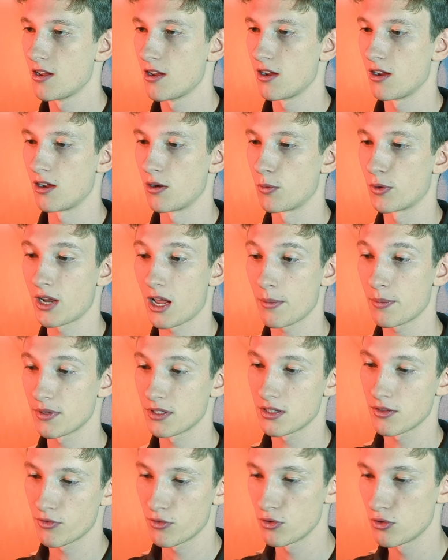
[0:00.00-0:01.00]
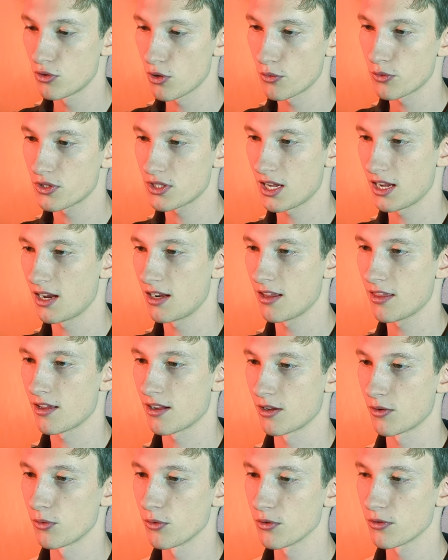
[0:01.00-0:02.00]
what happens if you don't say anything
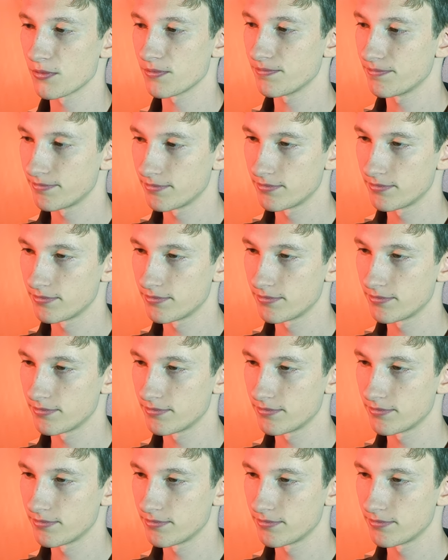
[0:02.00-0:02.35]
at all.